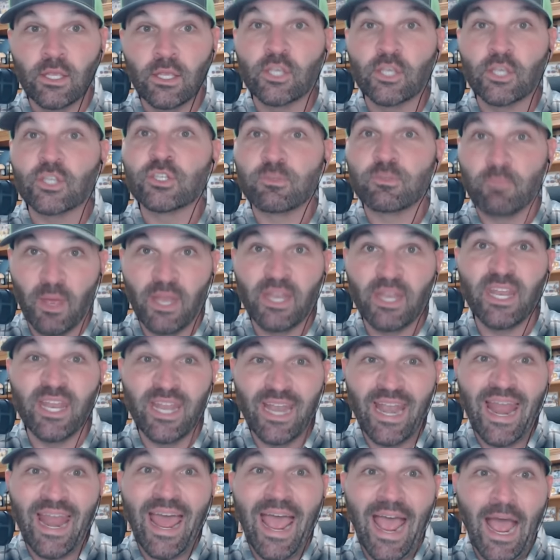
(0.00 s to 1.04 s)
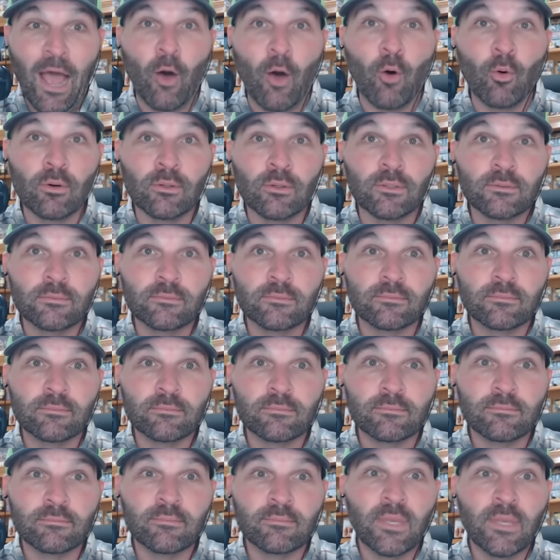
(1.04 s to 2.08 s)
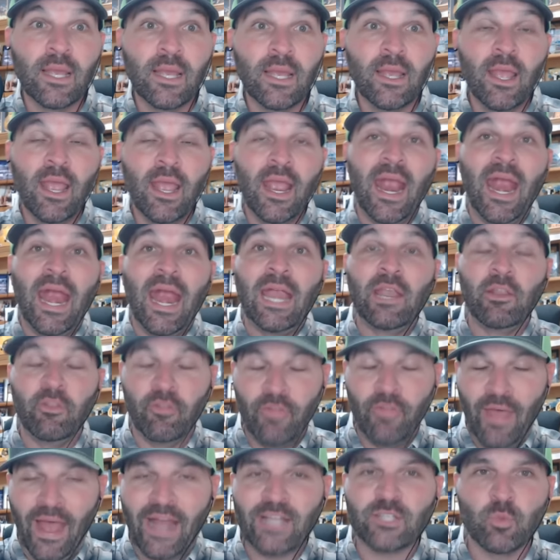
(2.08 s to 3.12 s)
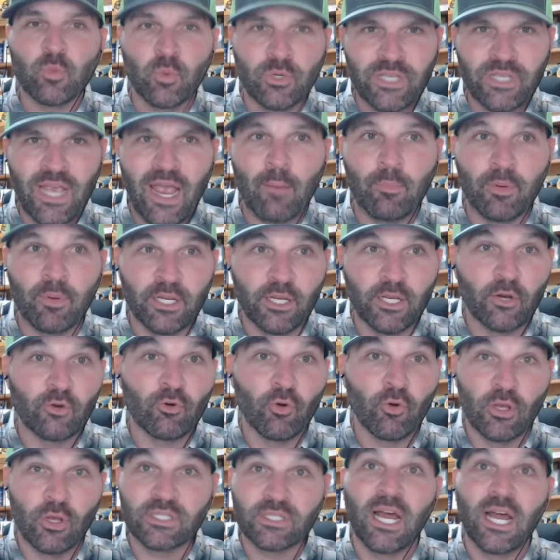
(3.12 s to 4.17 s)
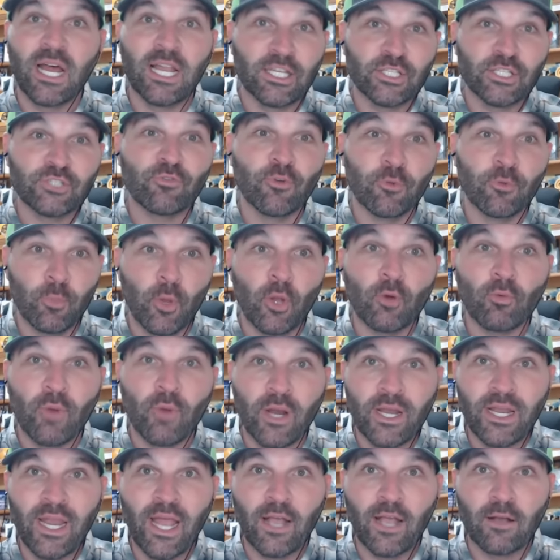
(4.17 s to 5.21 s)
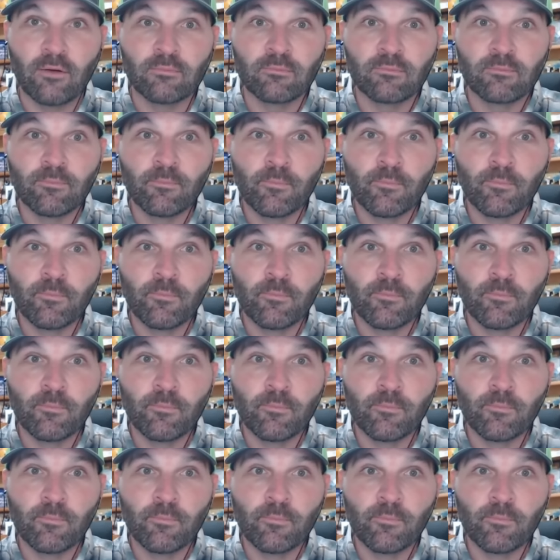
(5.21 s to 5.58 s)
You spend it now. And that's what's happening across college football right now.